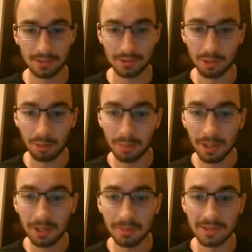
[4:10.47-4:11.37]
So the
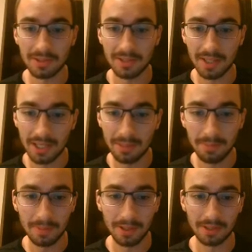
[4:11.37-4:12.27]
momentum is the
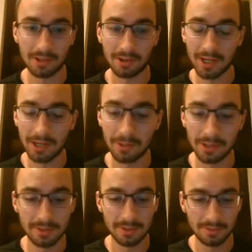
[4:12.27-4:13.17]
same as car A
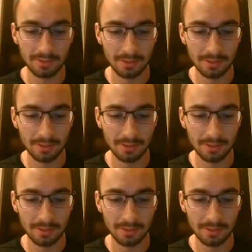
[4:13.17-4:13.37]
was.